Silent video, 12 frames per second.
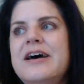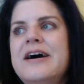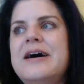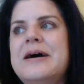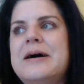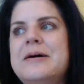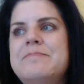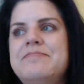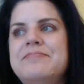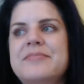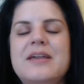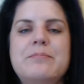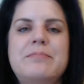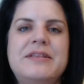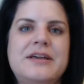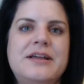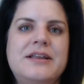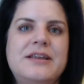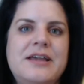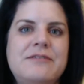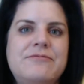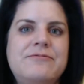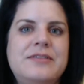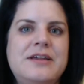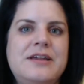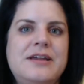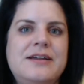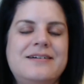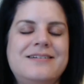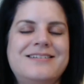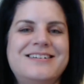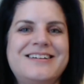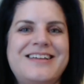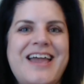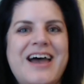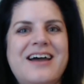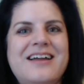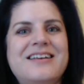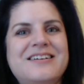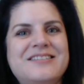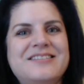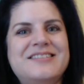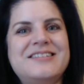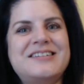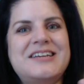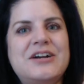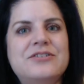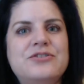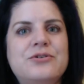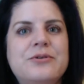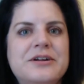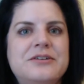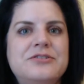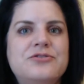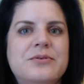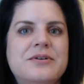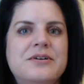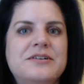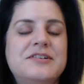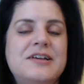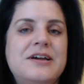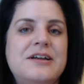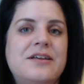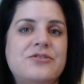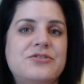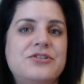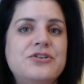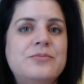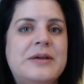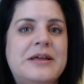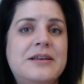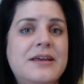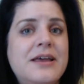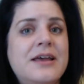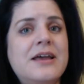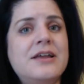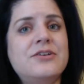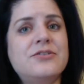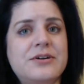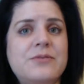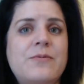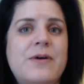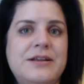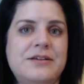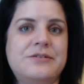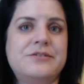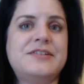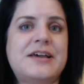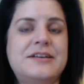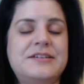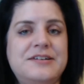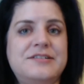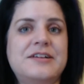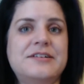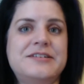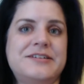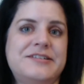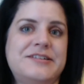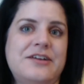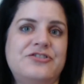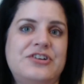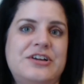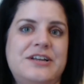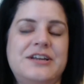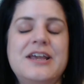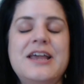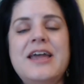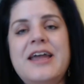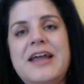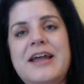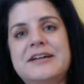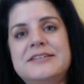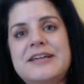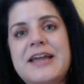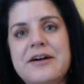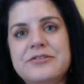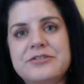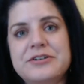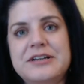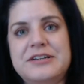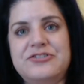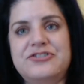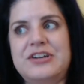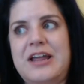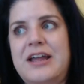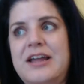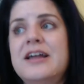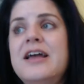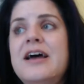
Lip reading: But then if the cat is territorial towards another human, you're going to want to use that desensitization and counter conditioning